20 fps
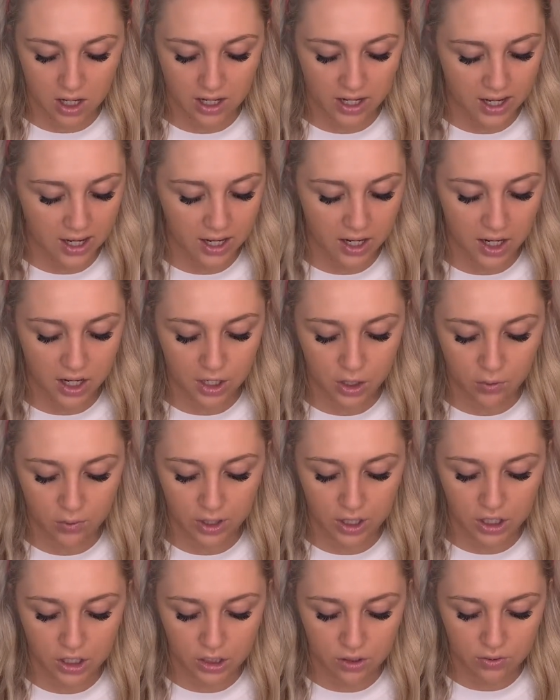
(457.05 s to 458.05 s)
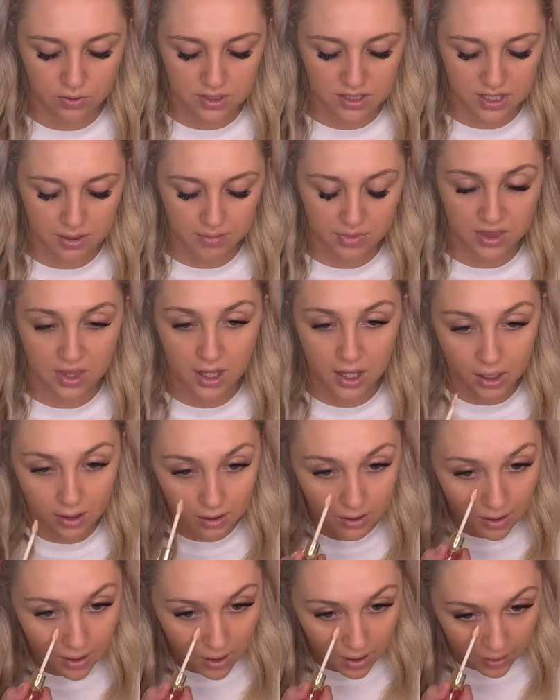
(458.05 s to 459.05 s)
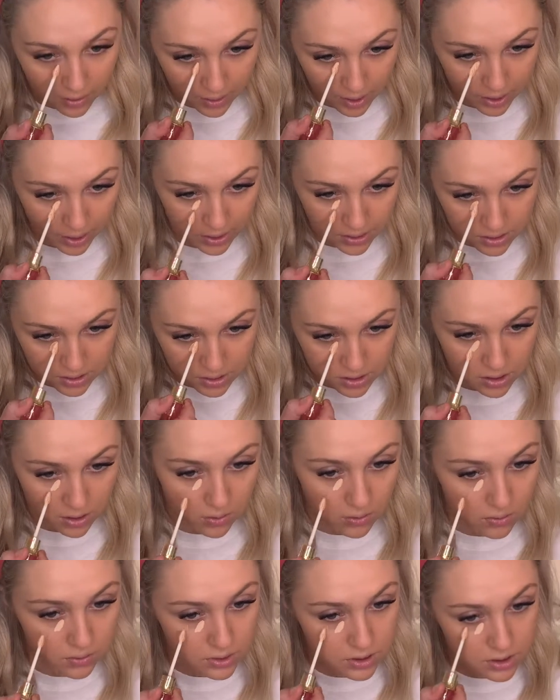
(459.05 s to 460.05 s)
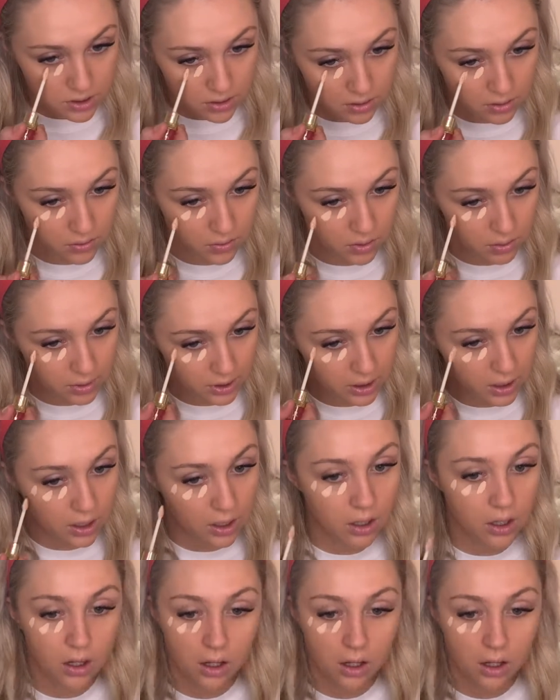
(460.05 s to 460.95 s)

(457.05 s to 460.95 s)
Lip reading: Again, I don't want to use something that I don't normally